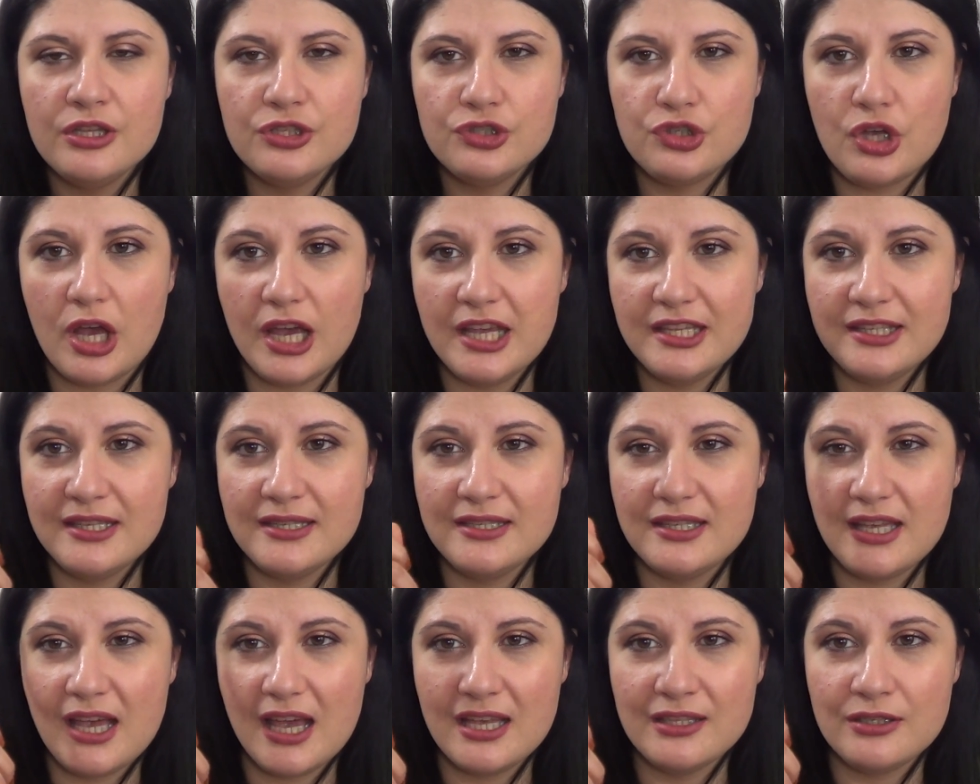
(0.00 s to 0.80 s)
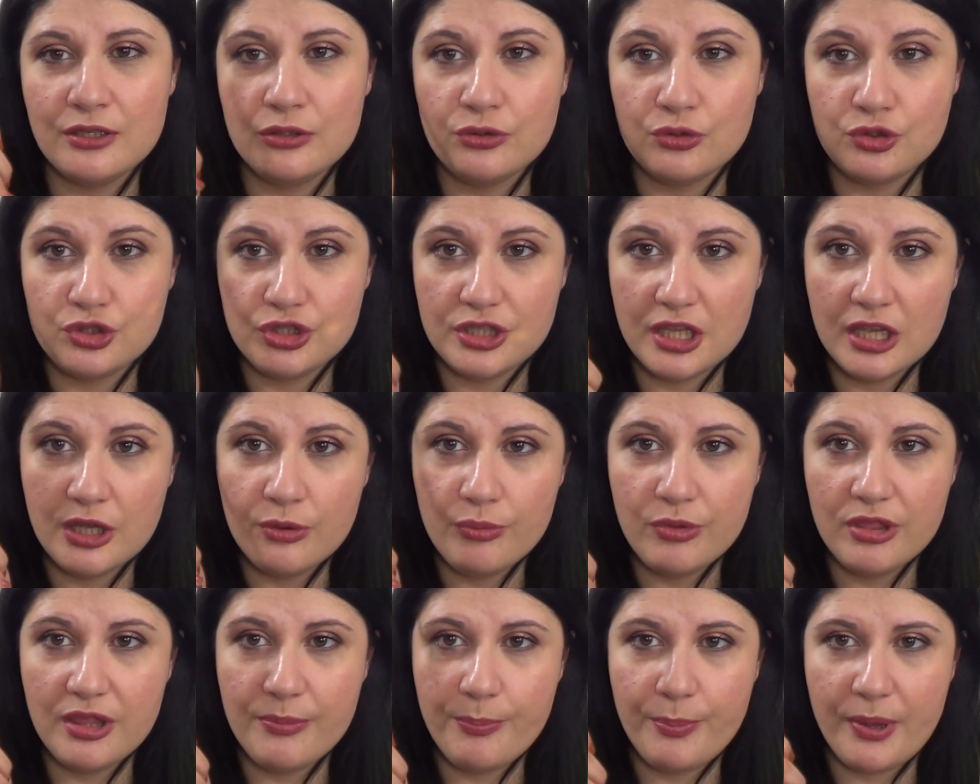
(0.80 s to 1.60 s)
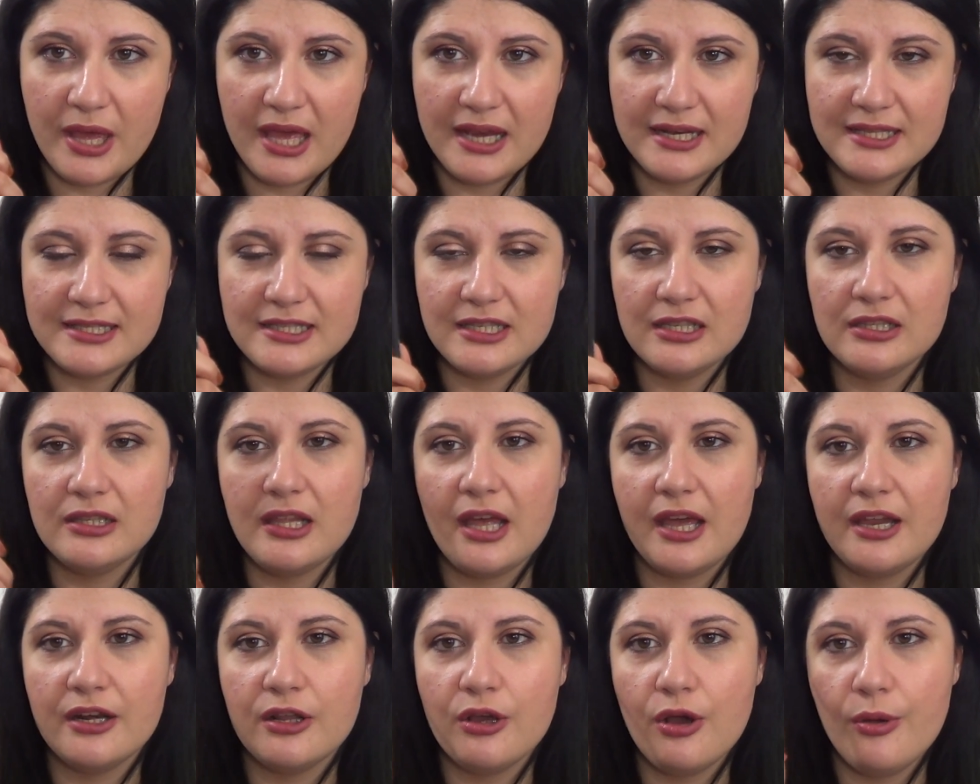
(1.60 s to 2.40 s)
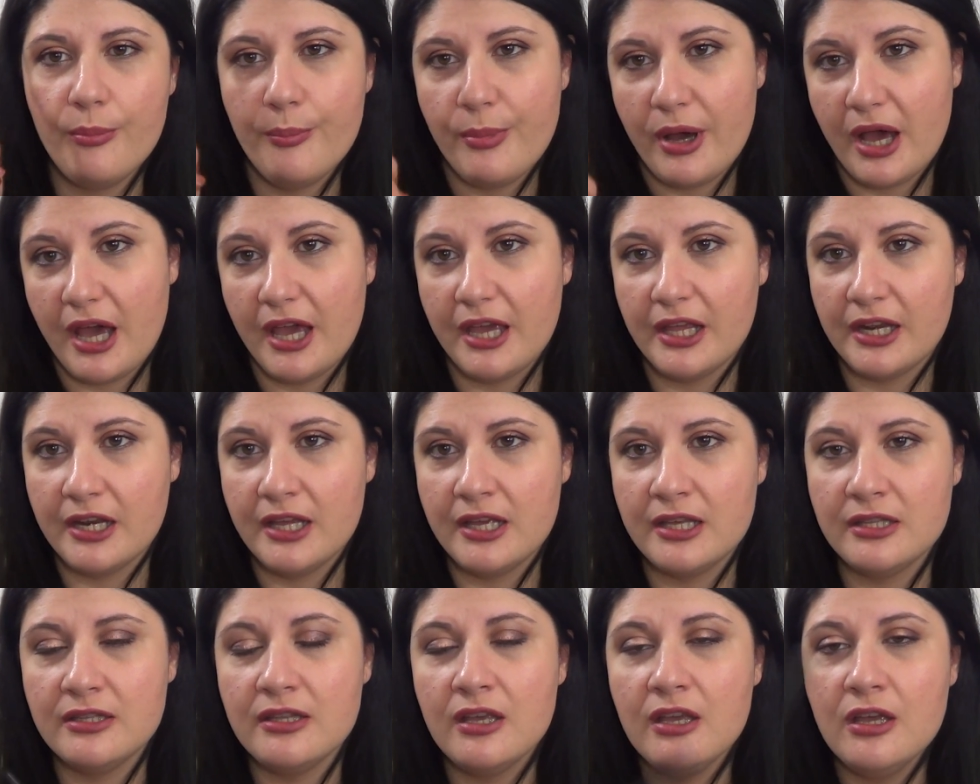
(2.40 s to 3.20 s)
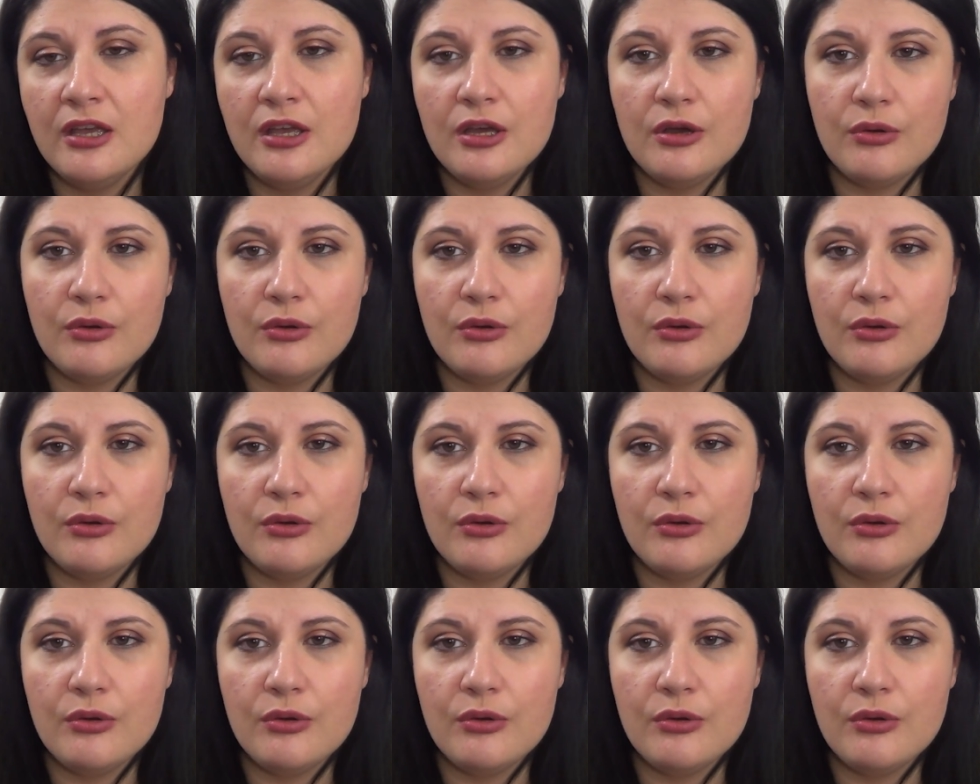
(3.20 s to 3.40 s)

so I decided to stick with the pencil and combine it